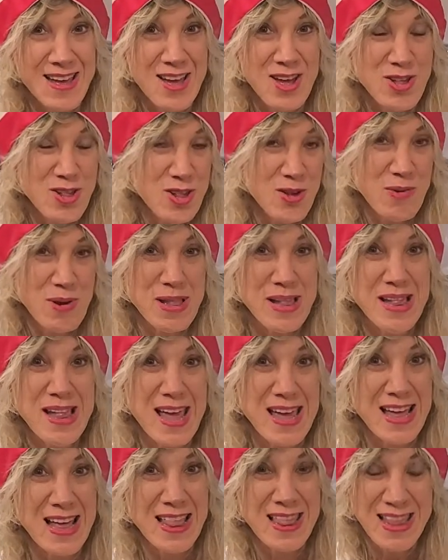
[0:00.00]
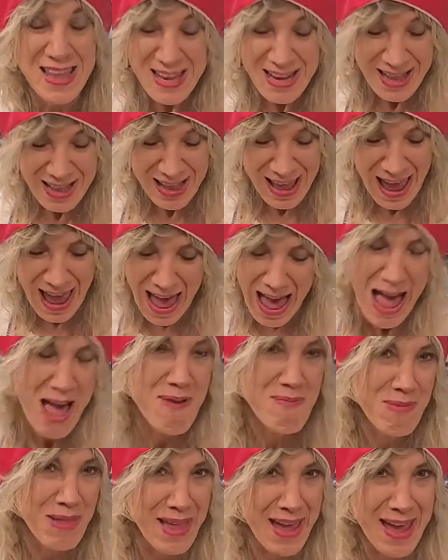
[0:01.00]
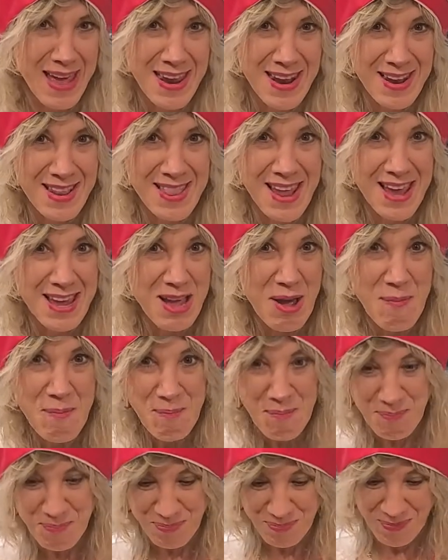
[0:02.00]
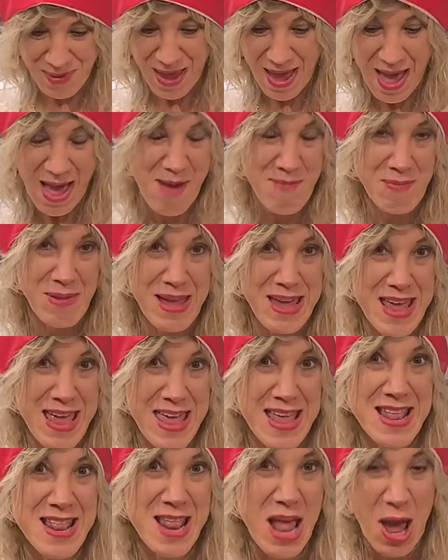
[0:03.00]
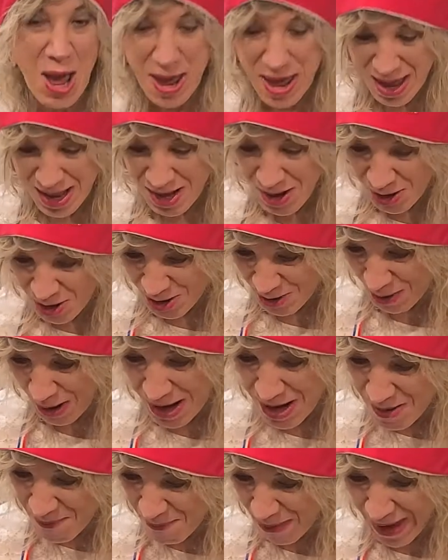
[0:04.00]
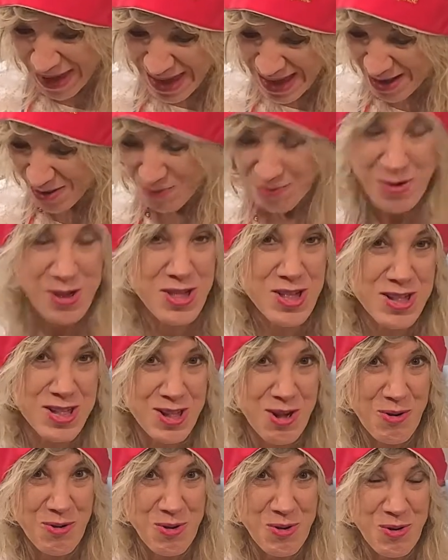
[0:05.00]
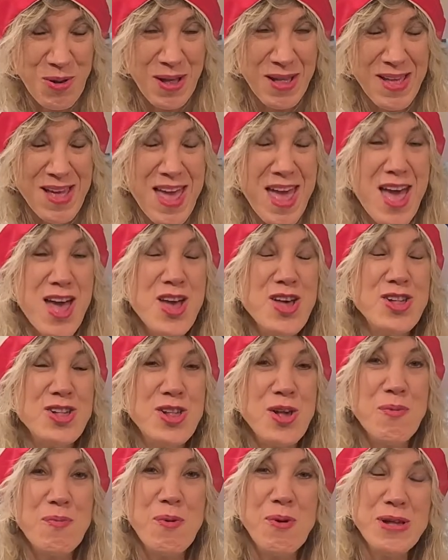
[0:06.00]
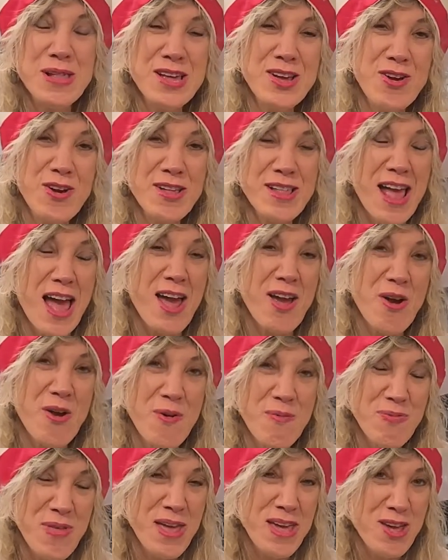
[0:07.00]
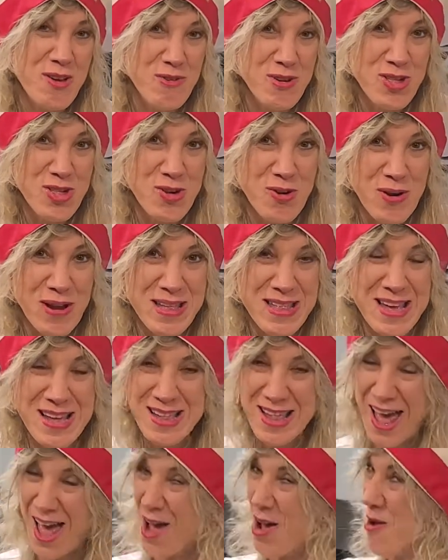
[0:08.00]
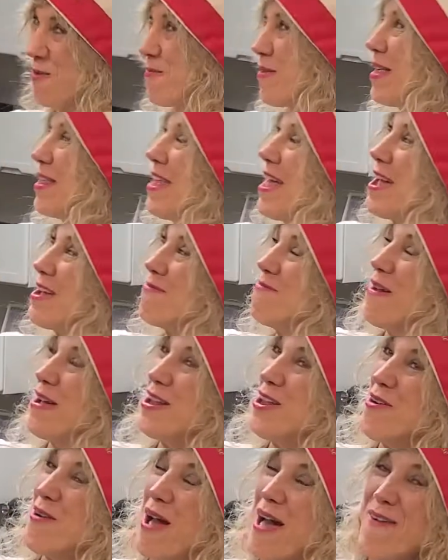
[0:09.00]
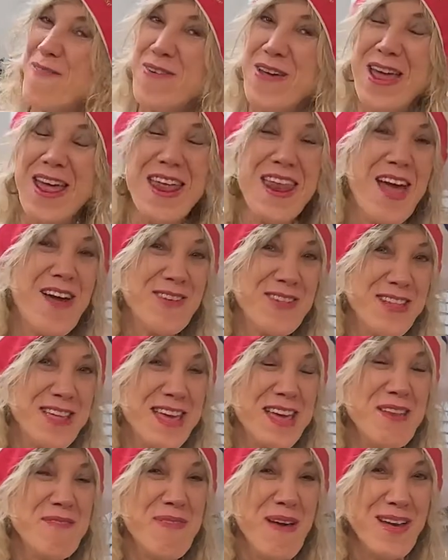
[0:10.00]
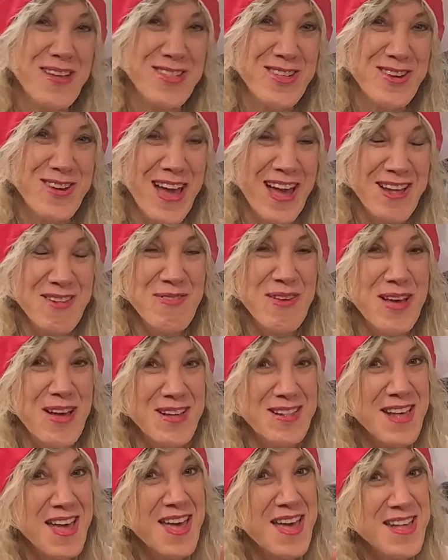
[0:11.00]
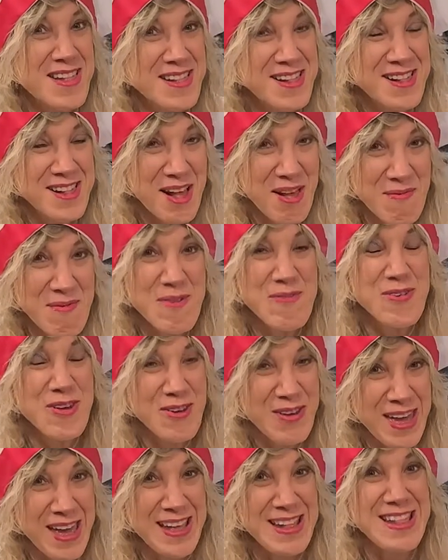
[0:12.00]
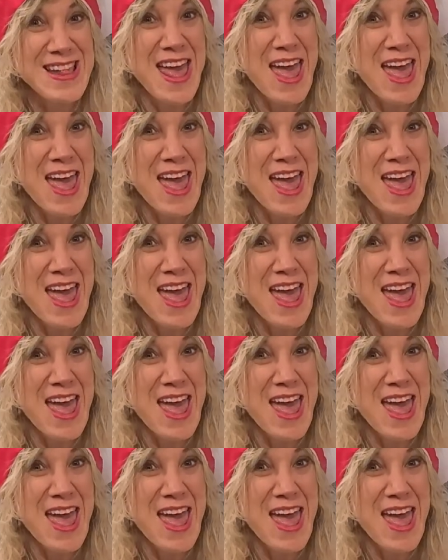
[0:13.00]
So it's like a little omelet, like a omelet in a pan, which is so cool. So boys and girls, I hope that you enjoyed this. I hope you liked my new outfit. And I was thinking about you guys, because some of you kids